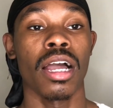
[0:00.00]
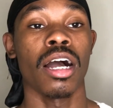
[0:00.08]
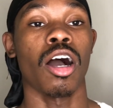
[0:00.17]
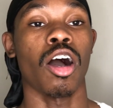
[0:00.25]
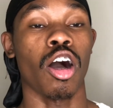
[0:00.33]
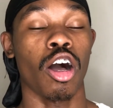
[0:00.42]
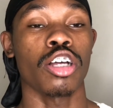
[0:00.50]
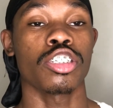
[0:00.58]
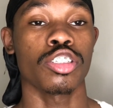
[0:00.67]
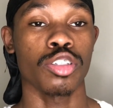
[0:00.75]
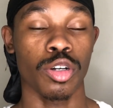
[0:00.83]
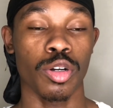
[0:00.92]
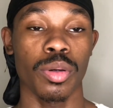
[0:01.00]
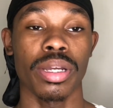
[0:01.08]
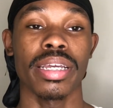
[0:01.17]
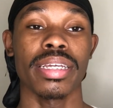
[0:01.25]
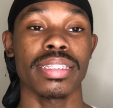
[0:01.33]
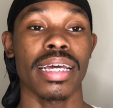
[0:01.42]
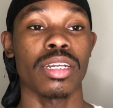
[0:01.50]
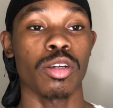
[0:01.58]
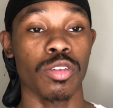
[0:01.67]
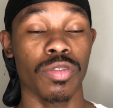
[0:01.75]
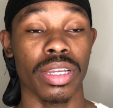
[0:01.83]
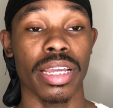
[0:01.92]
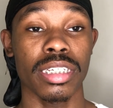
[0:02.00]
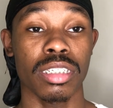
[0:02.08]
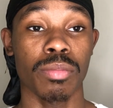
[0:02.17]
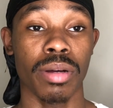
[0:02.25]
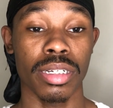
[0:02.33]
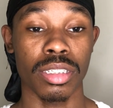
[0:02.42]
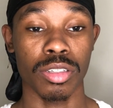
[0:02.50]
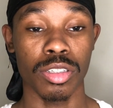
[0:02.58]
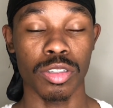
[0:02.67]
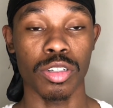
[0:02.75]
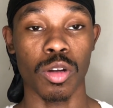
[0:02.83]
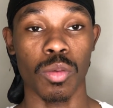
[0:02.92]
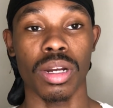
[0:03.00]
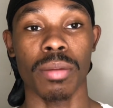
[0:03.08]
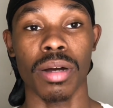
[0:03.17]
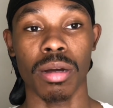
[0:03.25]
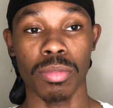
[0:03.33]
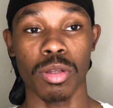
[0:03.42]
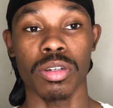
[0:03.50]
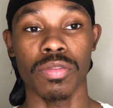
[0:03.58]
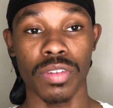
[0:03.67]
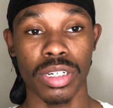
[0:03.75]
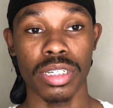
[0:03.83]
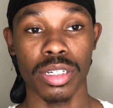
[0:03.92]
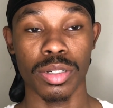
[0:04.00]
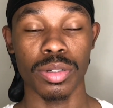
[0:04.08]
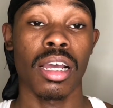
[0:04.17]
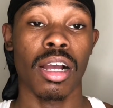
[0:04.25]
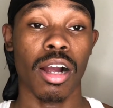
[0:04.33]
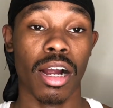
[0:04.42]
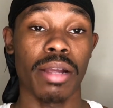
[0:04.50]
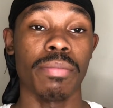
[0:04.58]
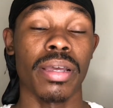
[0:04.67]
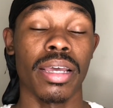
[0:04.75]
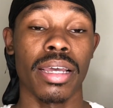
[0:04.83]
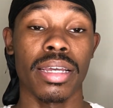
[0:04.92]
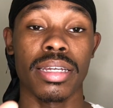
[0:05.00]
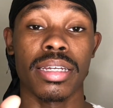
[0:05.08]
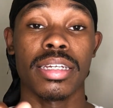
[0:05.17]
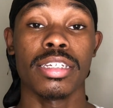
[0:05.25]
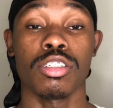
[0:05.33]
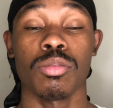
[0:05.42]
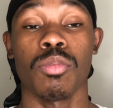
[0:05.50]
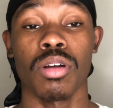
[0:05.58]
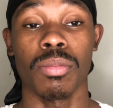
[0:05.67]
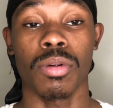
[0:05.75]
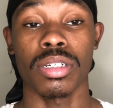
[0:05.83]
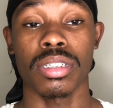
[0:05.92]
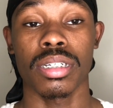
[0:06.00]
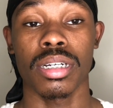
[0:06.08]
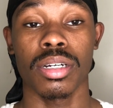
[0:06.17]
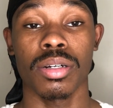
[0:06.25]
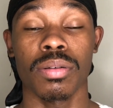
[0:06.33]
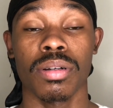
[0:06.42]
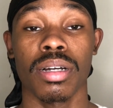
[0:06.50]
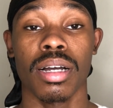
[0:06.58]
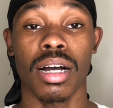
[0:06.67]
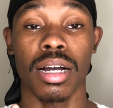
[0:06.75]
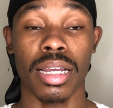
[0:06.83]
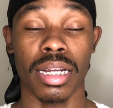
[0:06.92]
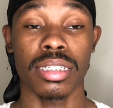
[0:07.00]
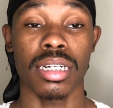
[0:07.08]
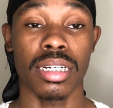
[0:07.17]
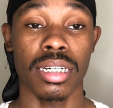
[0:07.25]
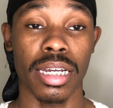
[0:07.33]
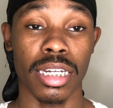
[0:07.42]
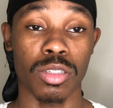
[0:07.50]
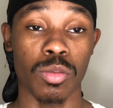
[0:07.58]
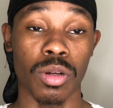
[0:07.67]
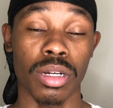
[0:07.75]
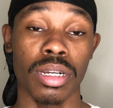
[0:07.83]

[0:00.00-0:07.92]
Also, hit that notification button so you'll know when I'm uploading videos. All right, man, it's your boy Marcel. I'll catch you on the next one.